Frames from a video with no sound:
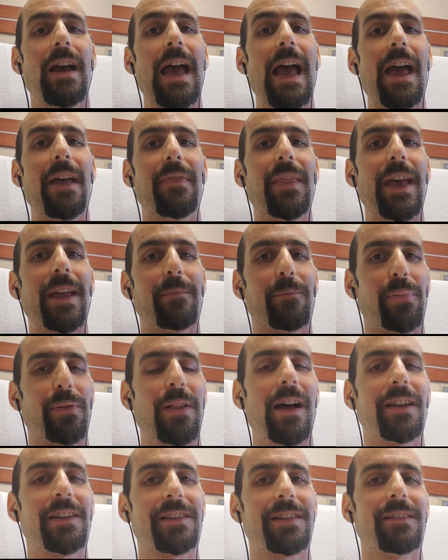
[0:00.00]
And then
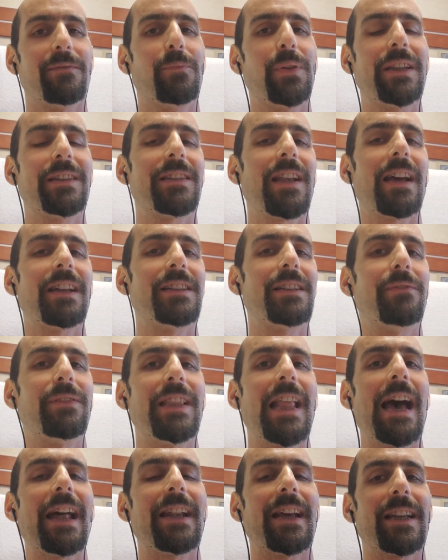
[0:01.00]
plus, besides even
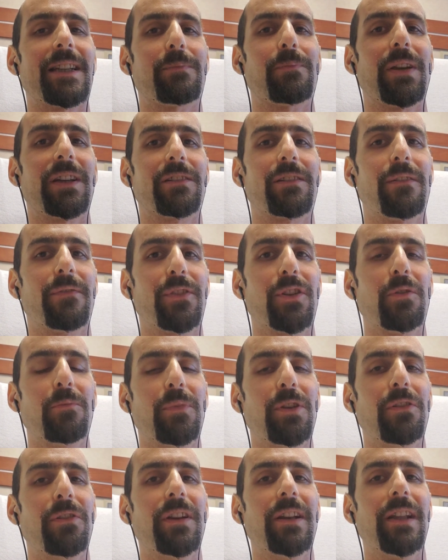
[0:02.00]
that aspect of
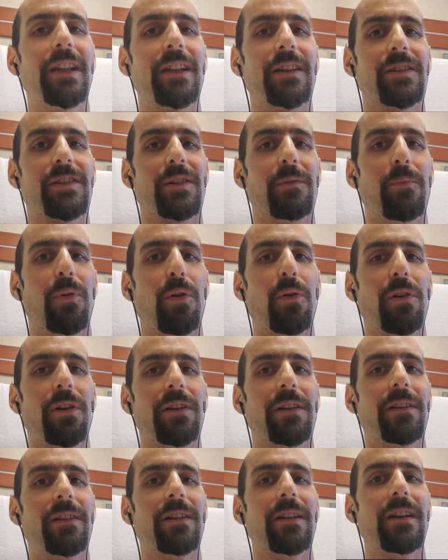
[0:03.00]
community and
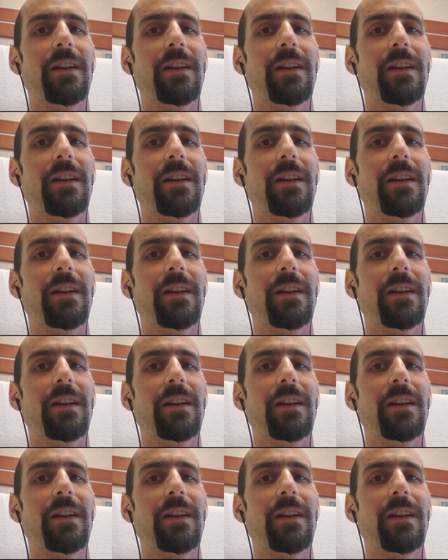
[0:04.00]
support,